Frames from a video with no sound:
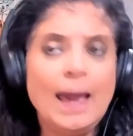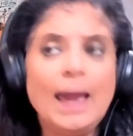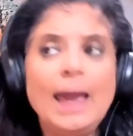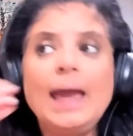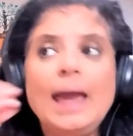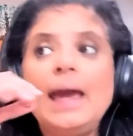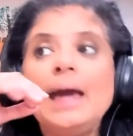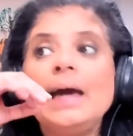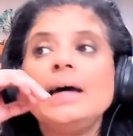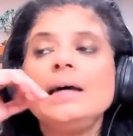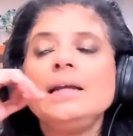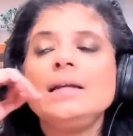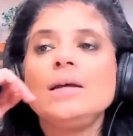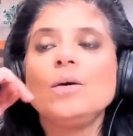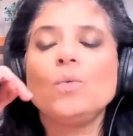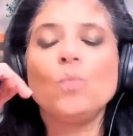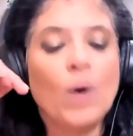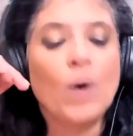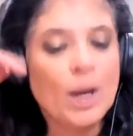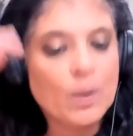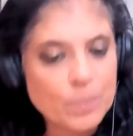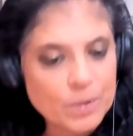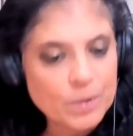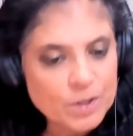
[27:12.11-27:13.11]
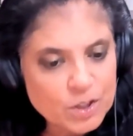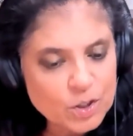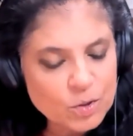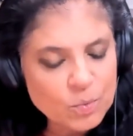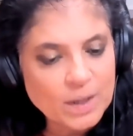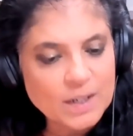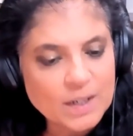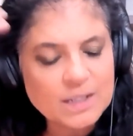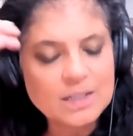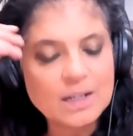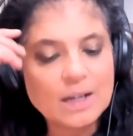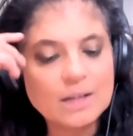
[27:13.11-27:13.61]
And why wouldn't you
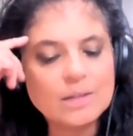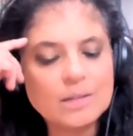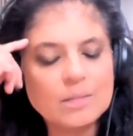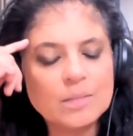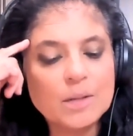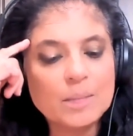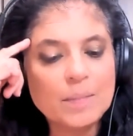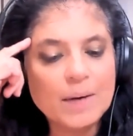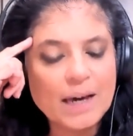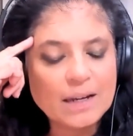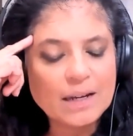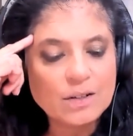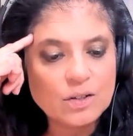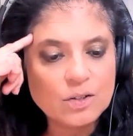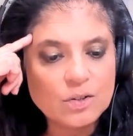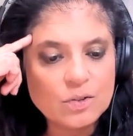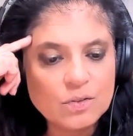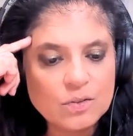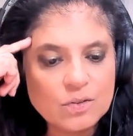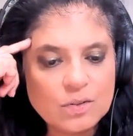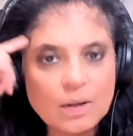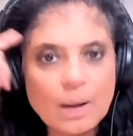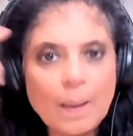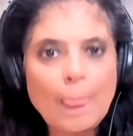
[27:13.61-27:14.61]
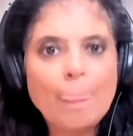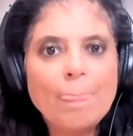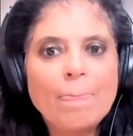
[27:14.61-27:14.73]
want to tell them the bad news?